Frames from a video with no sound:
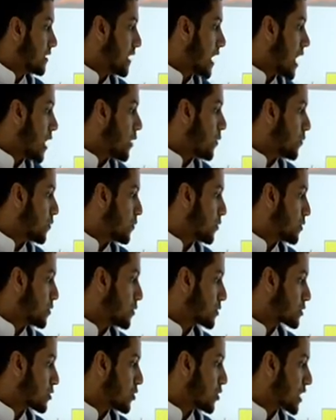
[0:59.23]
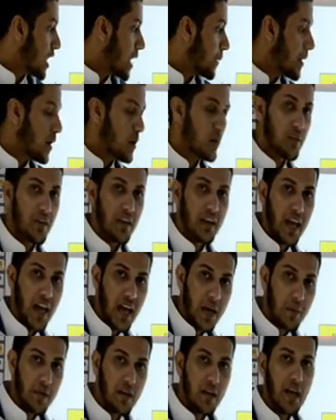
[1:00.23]
Now we will talk about the
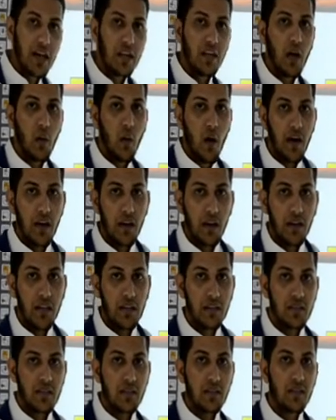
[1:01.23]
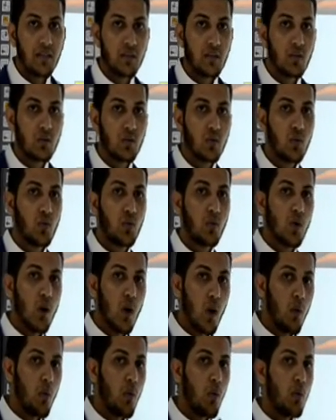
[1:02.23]
cable and the wireless to
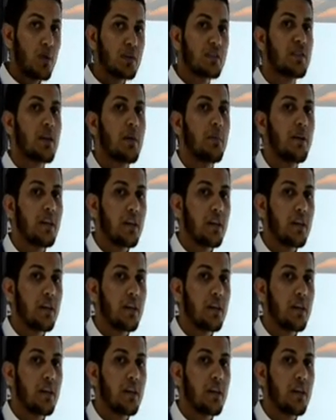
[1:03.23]
know what's the